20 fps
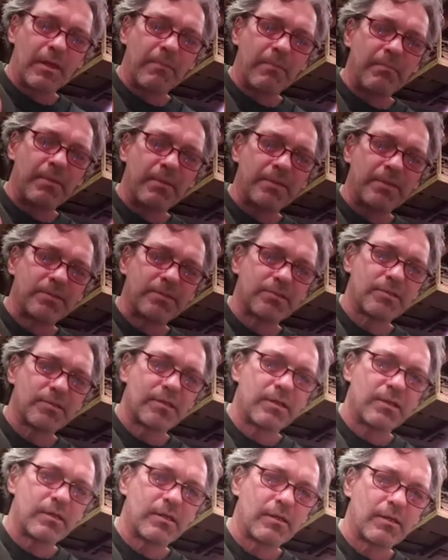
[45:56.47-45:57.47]
I missed
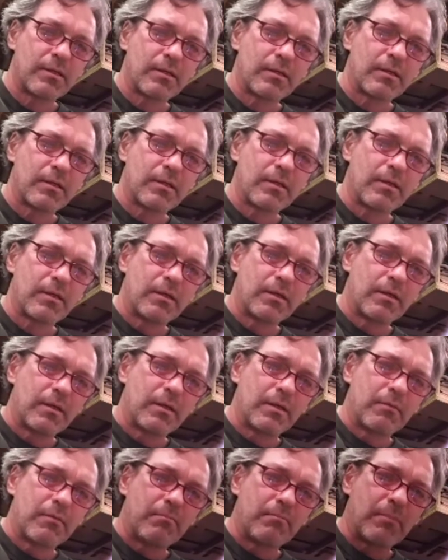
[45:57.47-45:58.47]

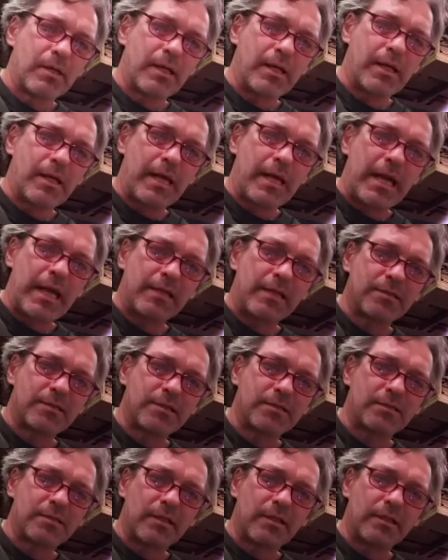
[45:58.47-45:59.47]
my
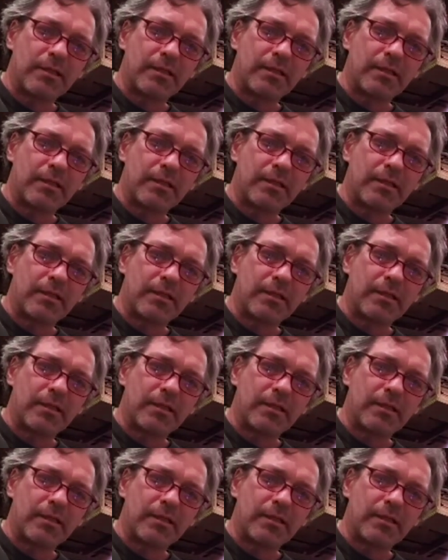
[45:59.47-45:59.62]
axis a